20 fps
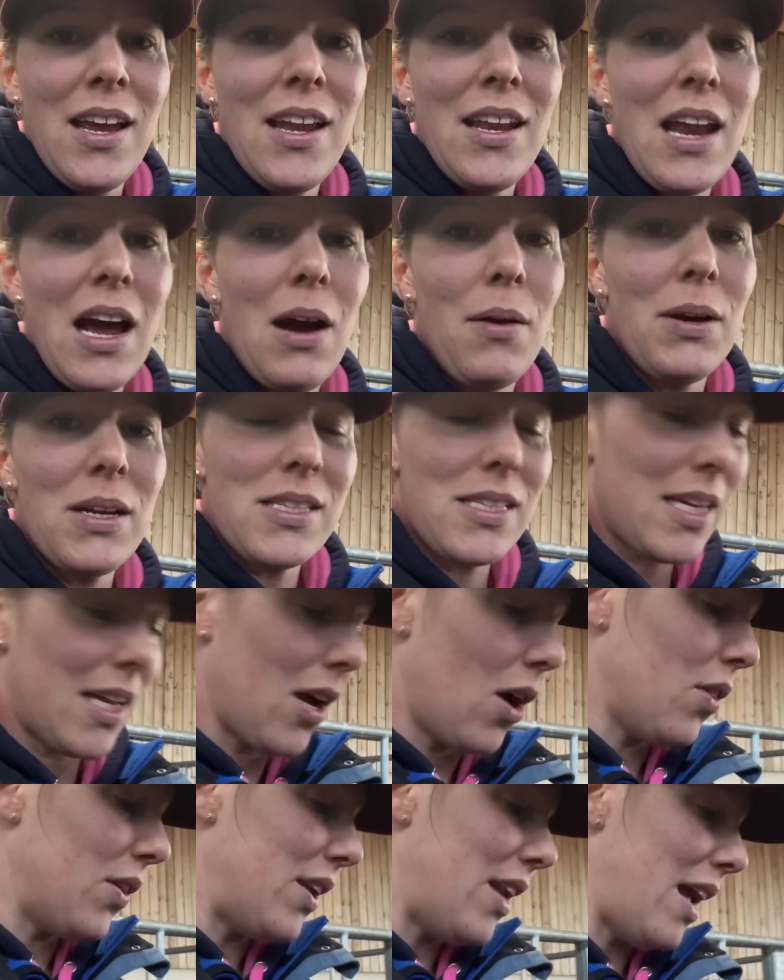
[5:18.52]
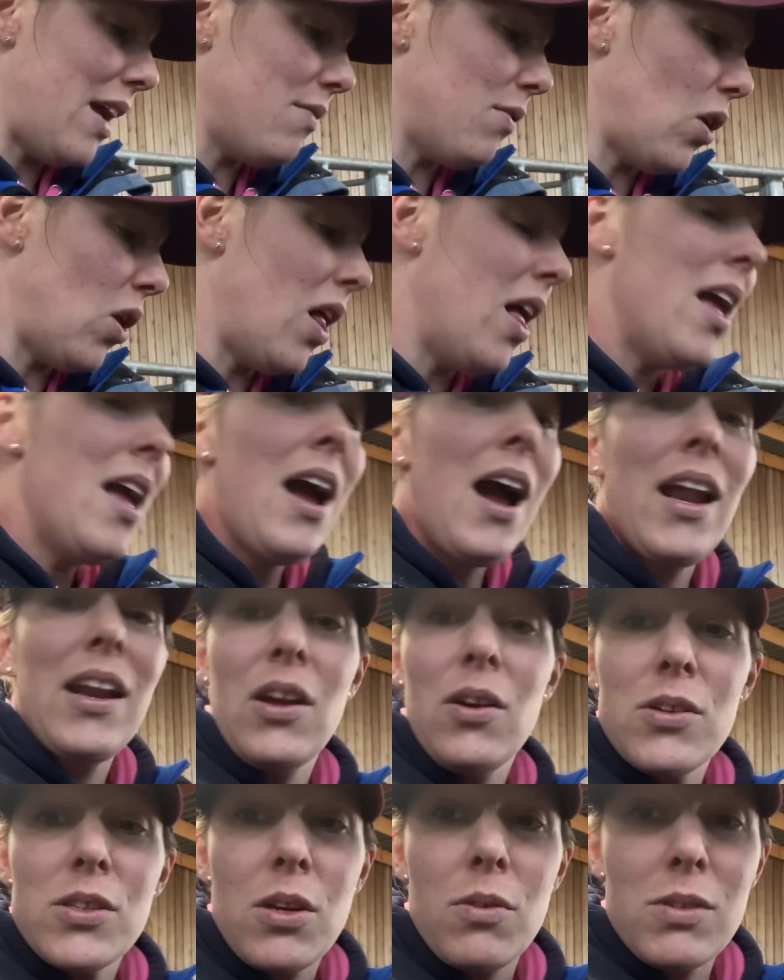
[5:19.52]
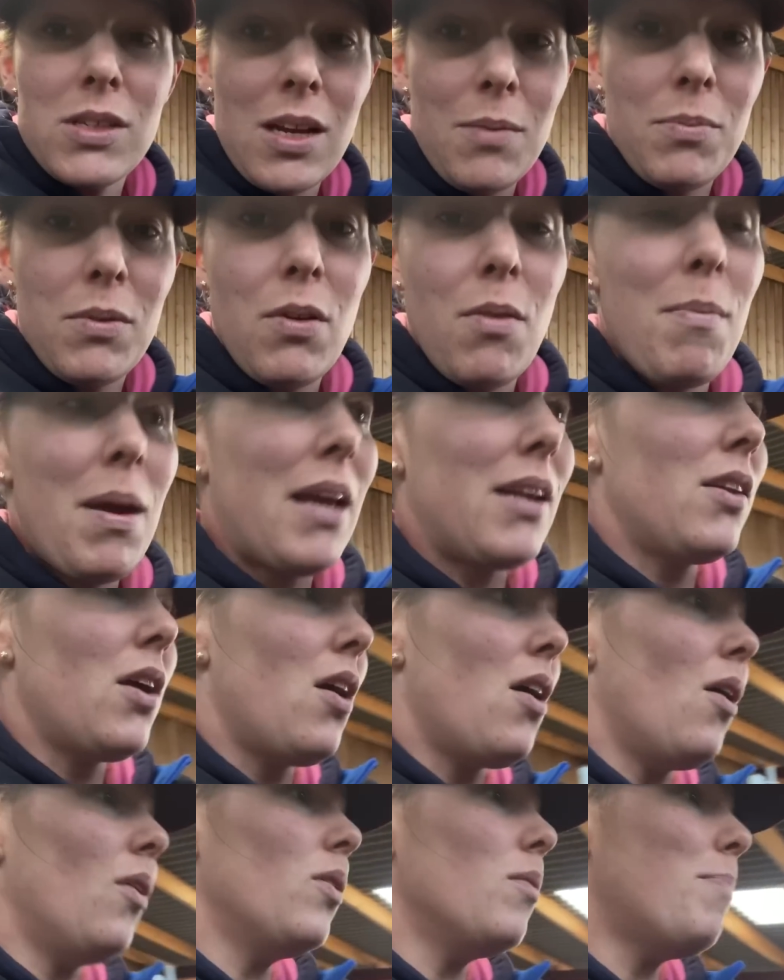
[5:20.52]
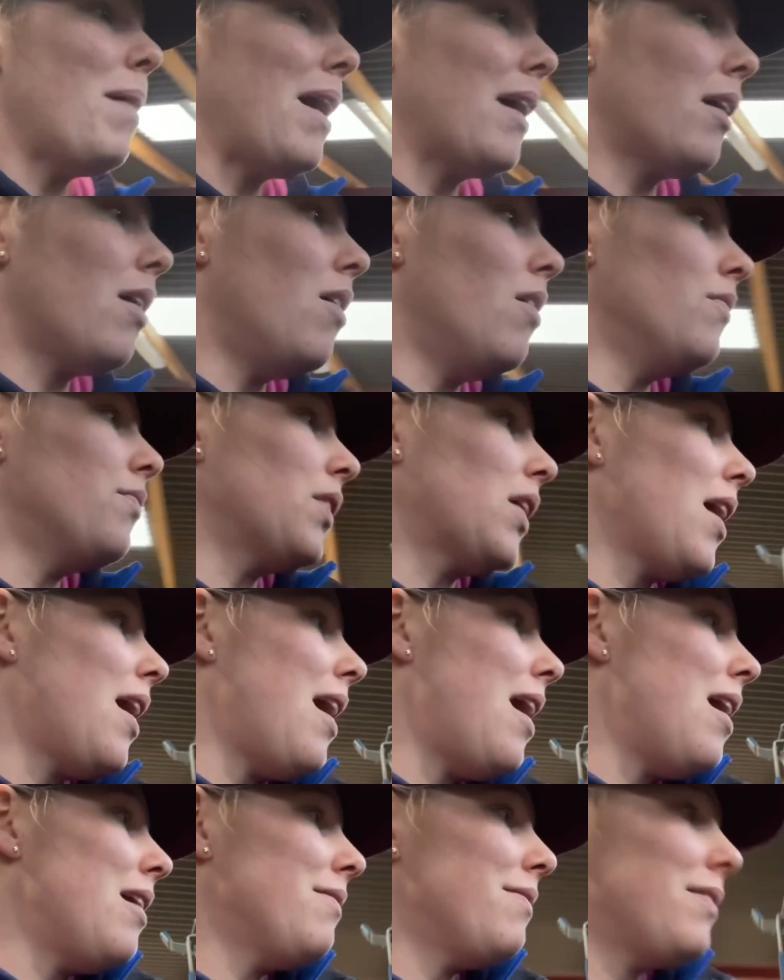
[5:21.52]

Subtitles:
Now I stick it on the navel, and I also tip the remainder on the back of the calf